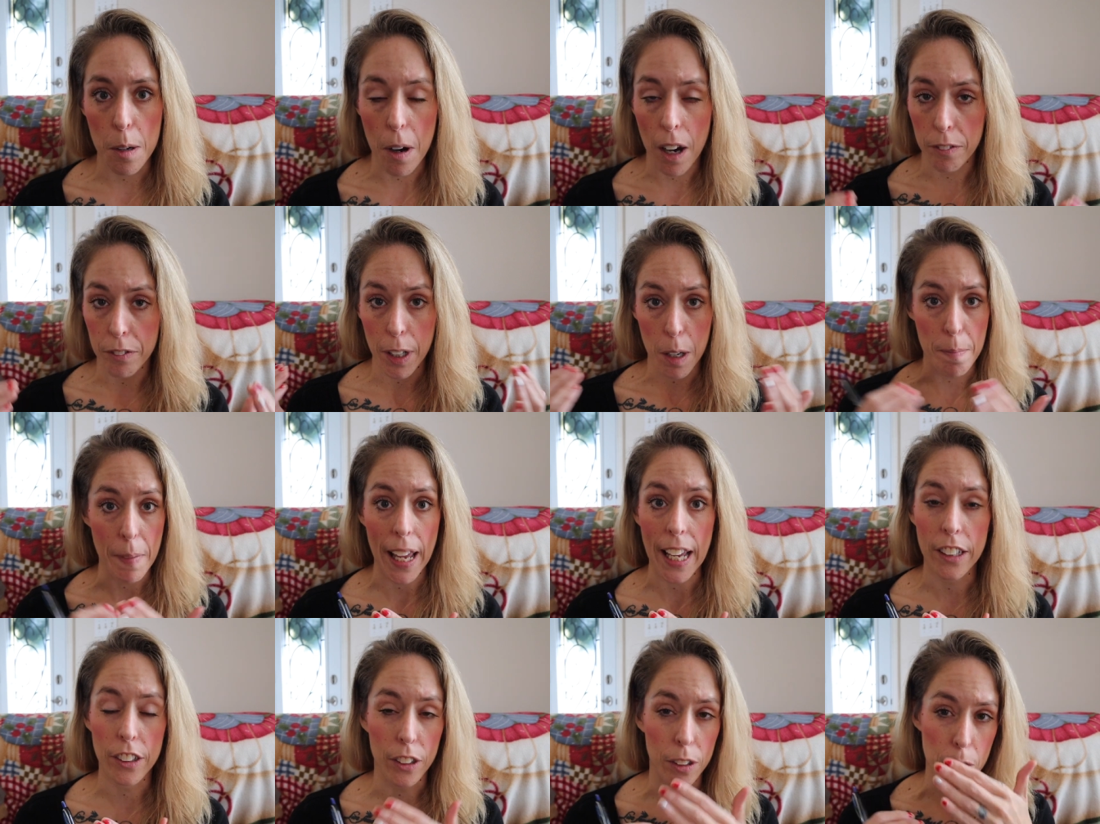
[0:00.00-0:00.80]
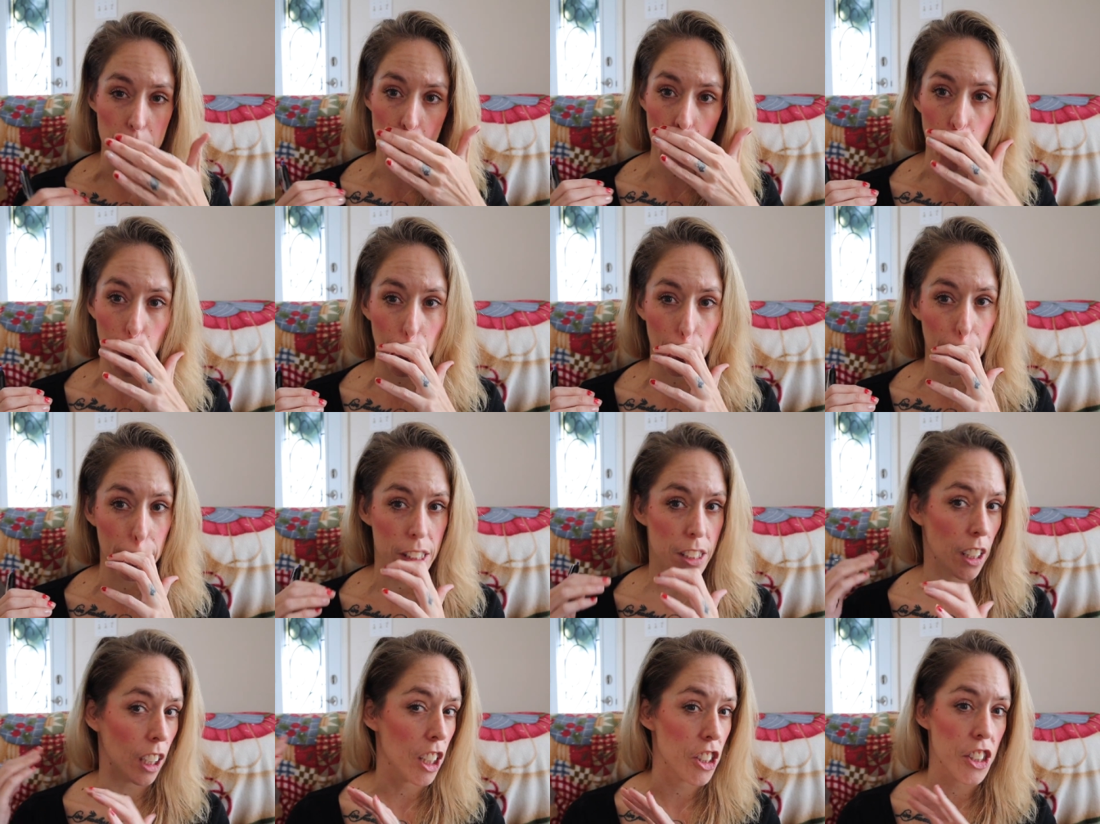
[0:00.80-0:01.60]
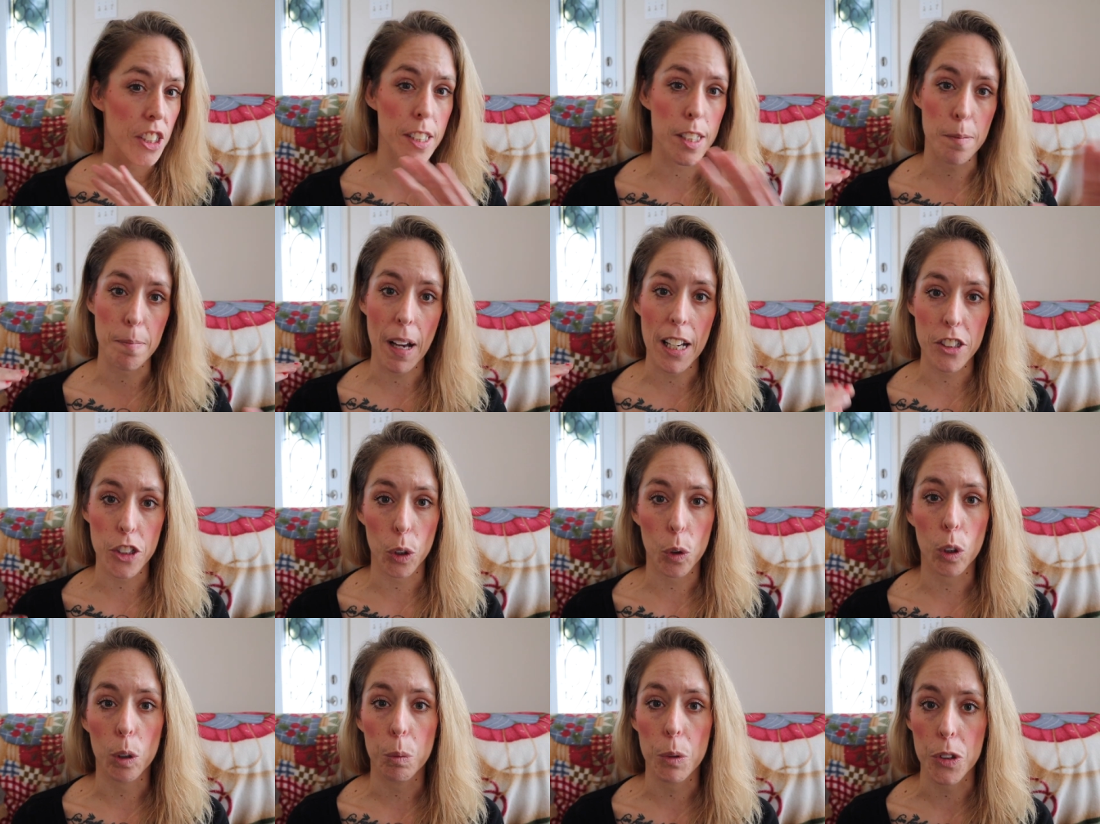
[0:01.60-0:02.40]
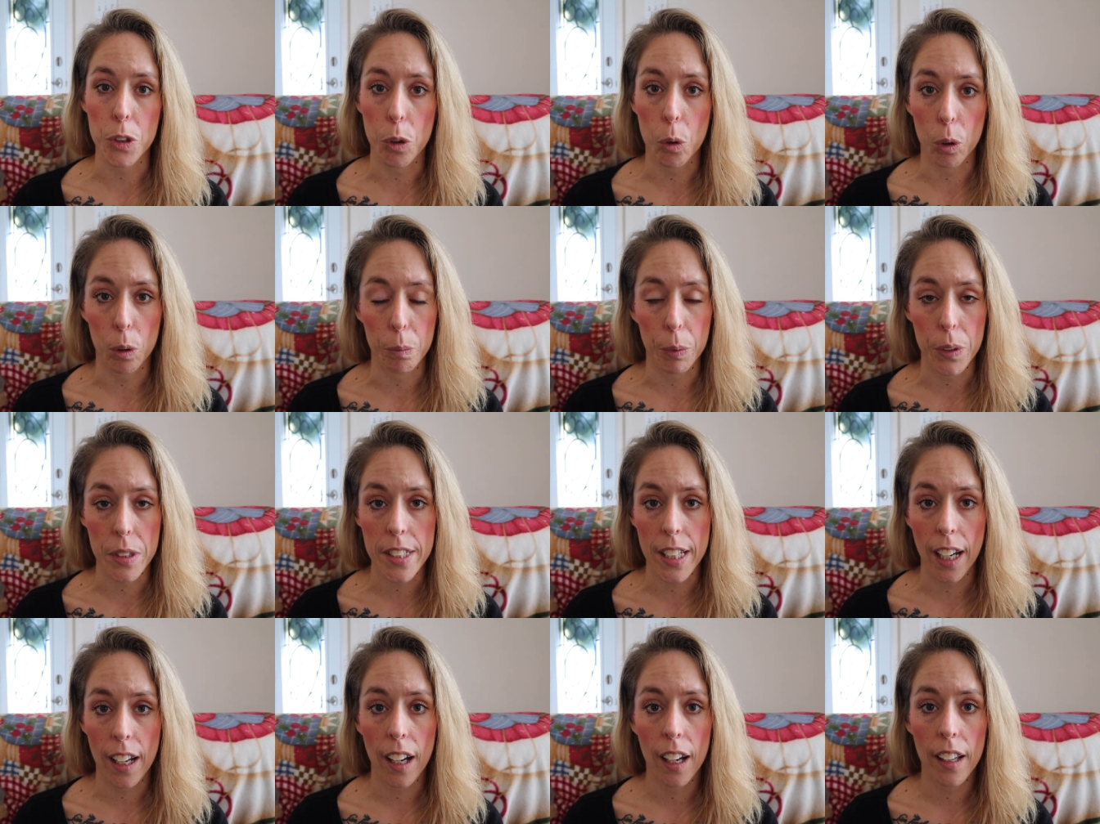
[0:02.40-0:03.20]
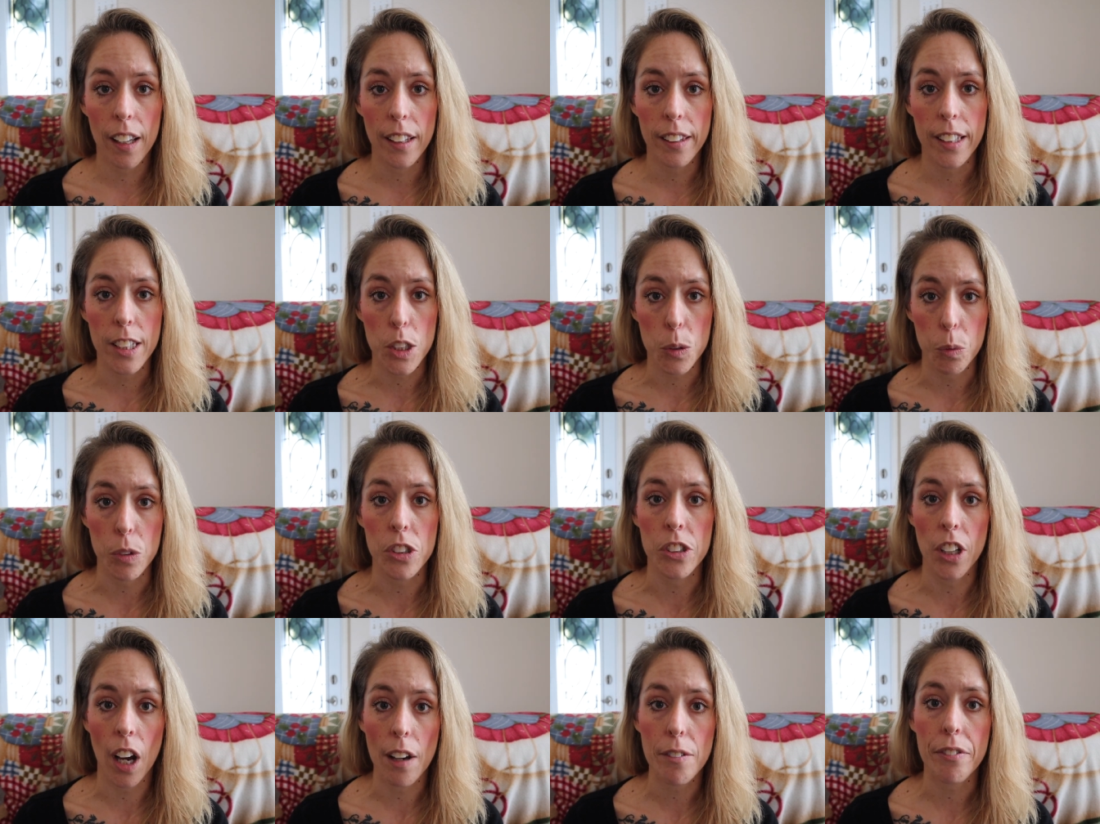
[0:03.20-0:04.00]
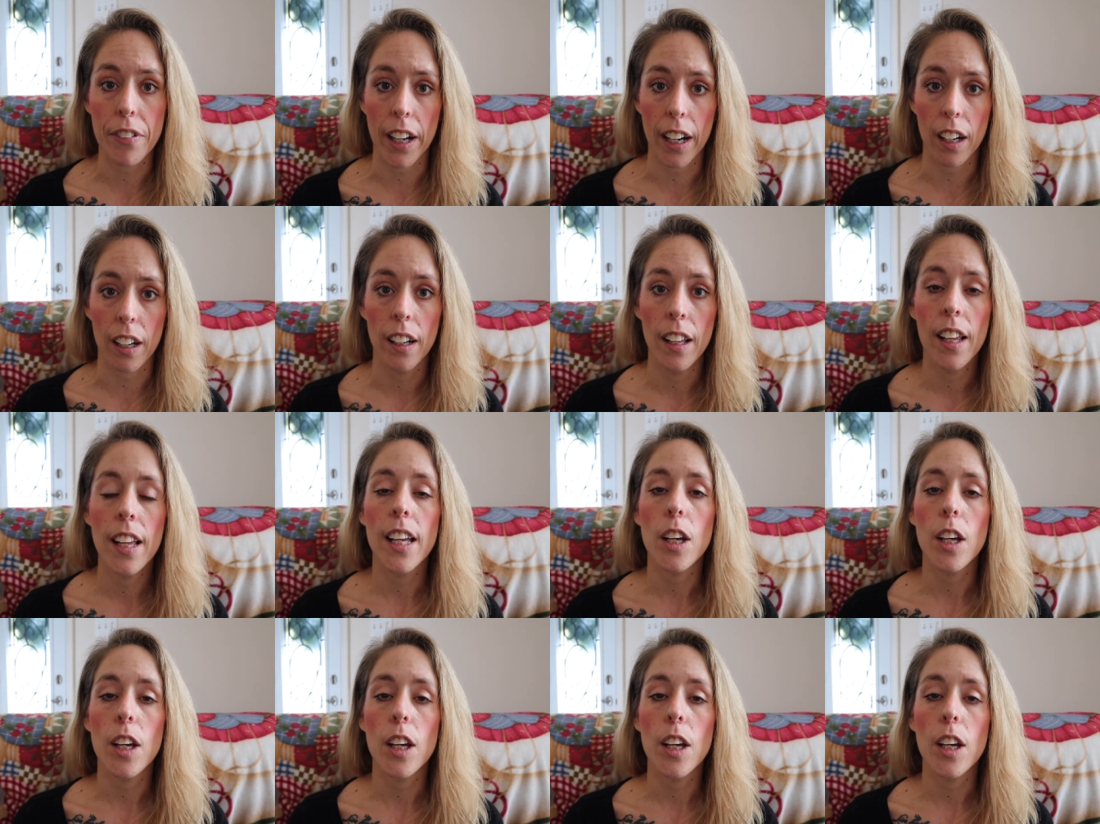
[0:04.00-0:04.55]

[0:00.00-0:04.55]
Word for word: of commanders or sergeants and master corporals and corporals that this was not fair,